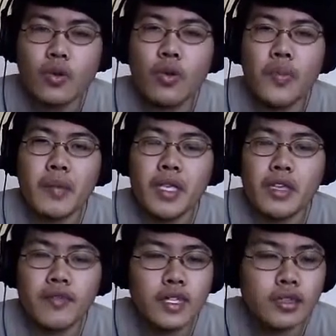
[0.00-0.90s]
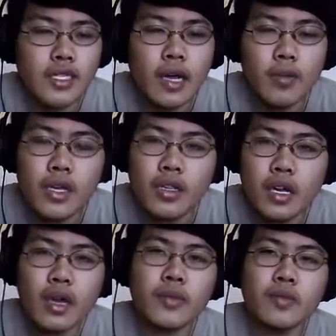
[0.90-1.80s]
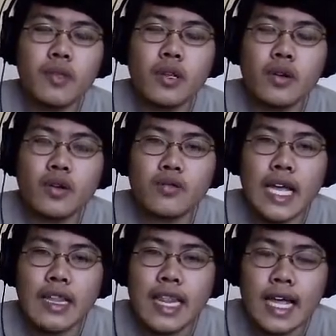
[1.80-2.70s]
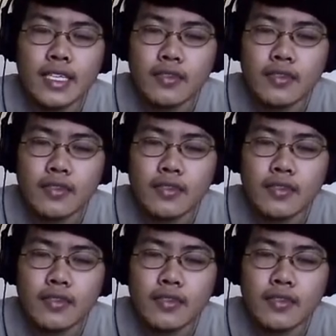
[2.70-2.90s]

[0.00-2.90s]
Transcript: or maybe even tell me on the comments below of that last